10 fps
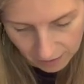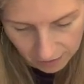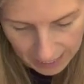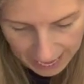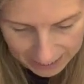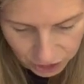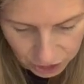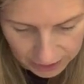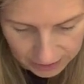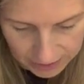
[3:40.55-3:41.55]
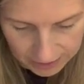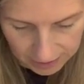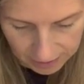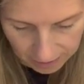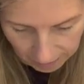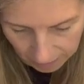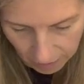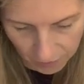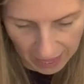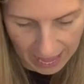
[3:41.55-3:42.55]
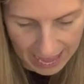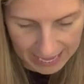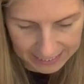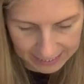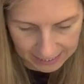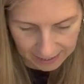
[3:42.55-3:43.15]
the edges of the head.